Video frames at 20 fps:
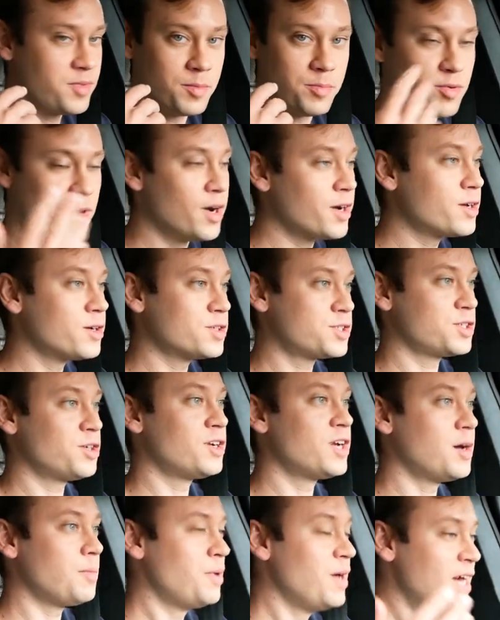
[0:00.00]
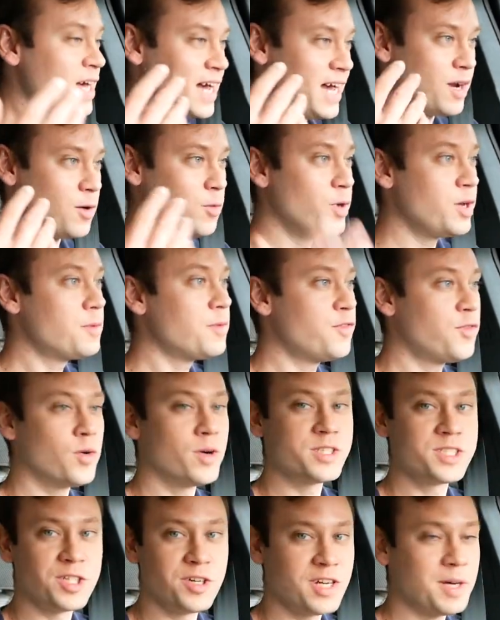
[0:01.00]
The Bronco showed up, and a week
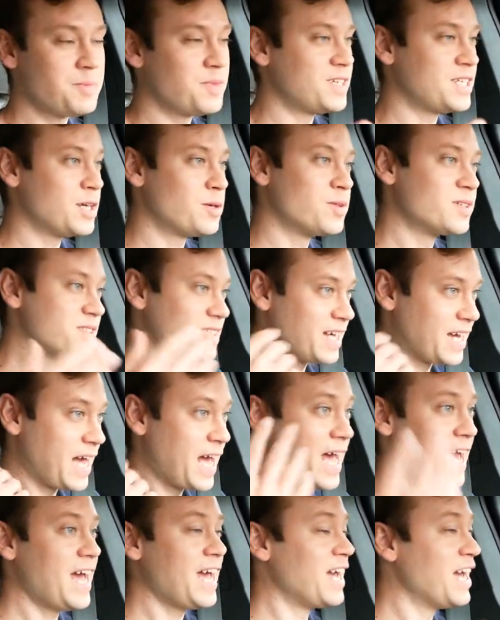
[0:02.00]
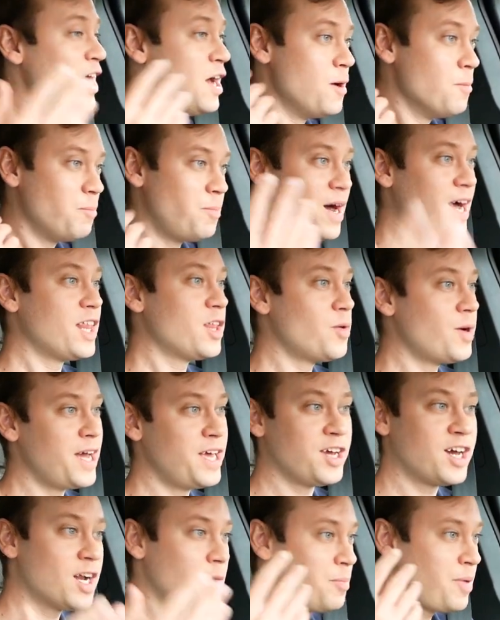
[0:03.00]
before it showed up, the dealer was like, hey, by the way,
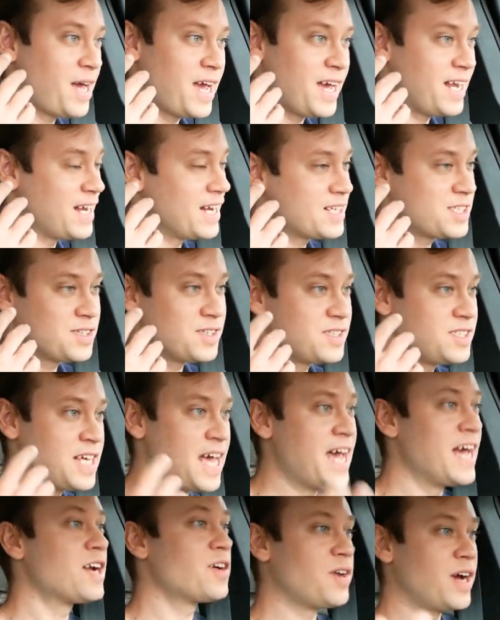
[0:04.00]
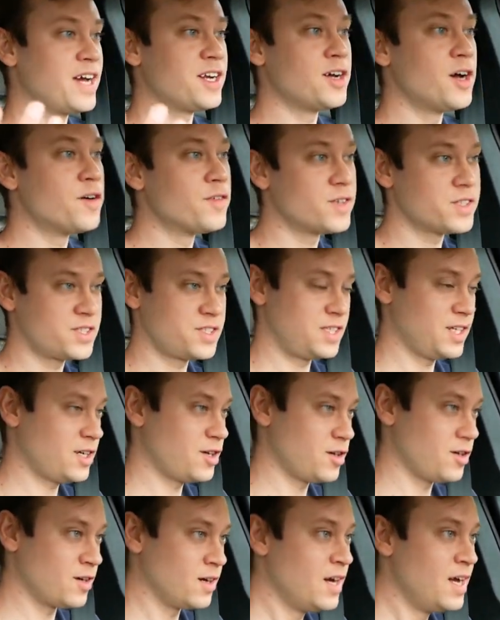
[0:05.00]
you got to pay an extra 10 grand over
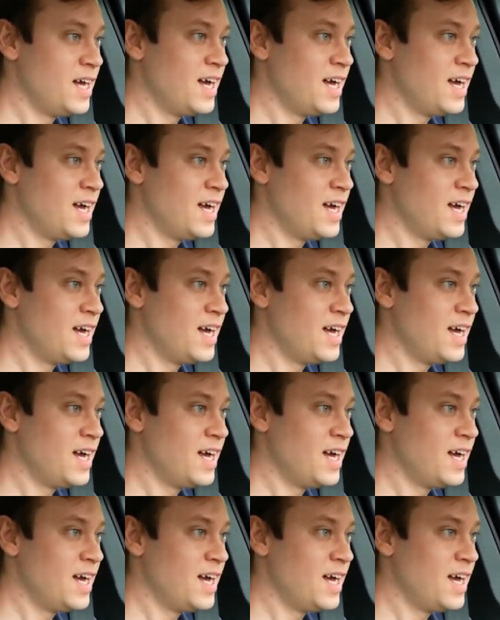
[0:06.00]
sticker.